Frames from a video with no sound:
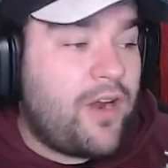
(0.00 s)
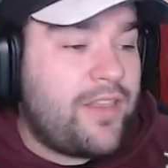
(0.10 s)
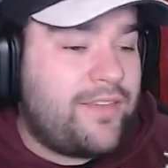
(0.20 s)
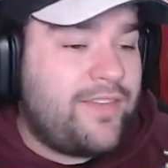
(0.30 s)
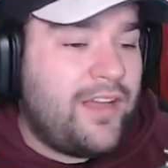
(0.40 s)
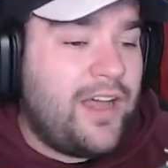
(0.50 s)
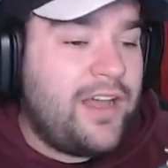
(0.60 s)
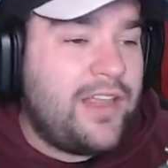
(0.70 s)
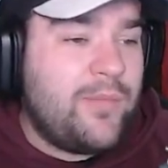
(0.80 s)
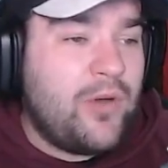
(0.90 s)
at the
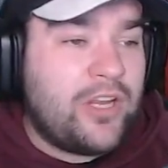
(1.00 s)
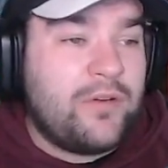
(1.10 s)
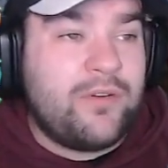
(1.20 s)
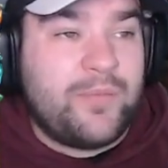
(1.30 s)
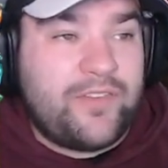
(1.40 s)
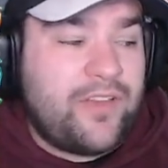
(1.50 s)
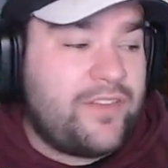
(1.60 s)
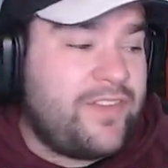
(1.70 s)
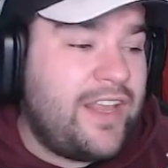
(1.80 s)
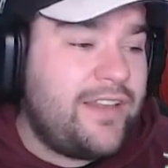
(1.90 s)
start, he might go into Berserk
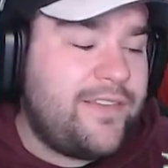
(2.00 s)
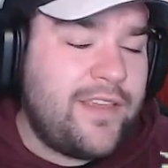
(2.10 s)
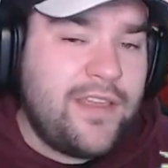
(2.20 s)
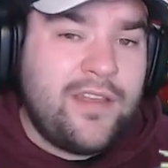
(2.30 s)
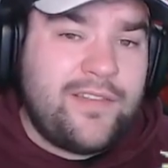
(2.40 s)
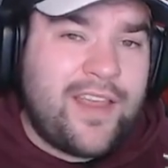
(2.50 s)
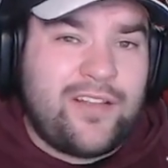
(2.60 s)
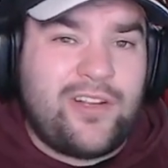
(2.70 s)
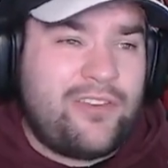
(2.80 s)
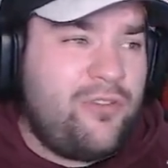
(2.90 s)
stance.
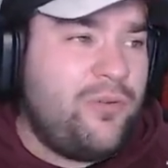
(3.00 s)
Take like 2 or